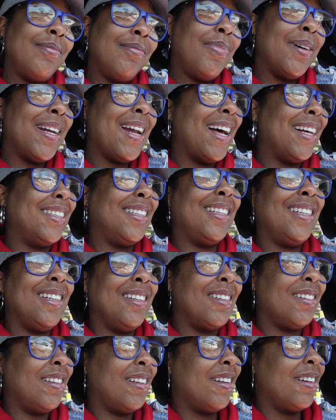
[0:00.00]
But I
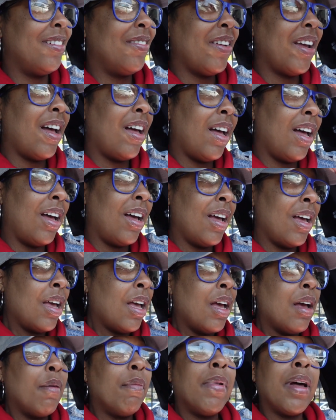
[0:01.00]
still love y'all.
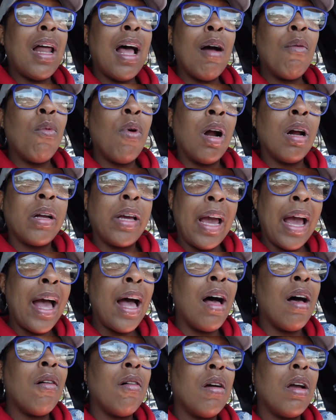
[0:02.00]
But I work
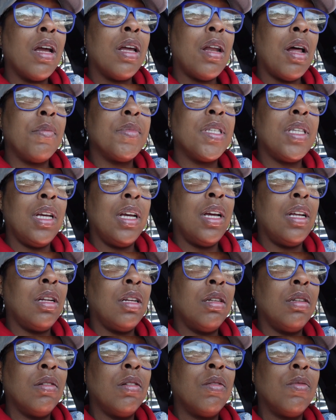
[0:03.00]
out, and I'm seeing a
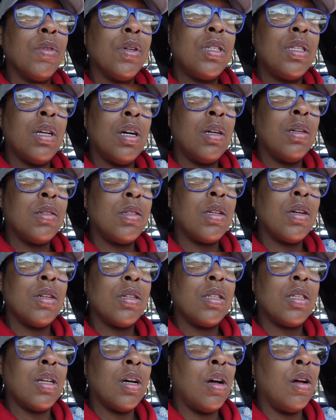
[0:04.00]
little results or
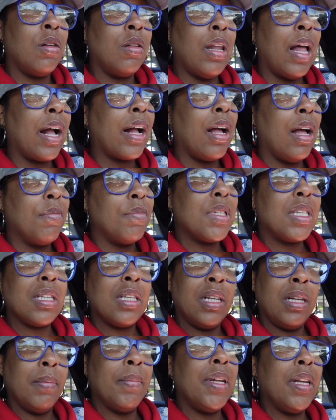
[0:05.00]
so. Like, I'm
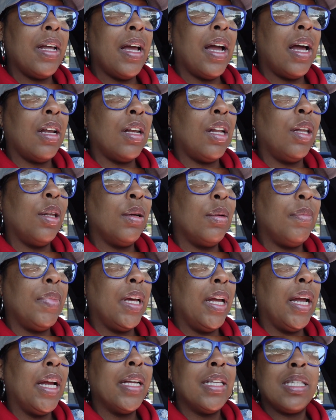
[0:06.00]
slimming down a little
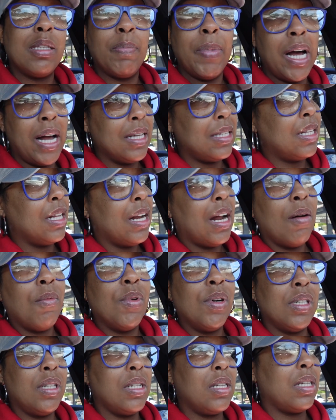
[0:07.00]
bit in spots that I
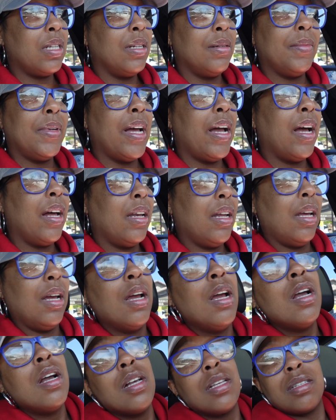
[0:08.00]
want to slim down in.
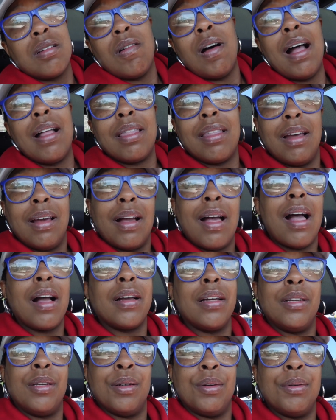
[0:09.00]
So I think I
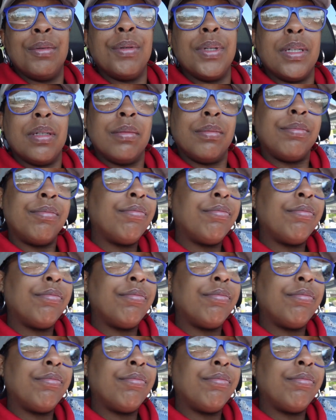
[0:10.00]
can do it.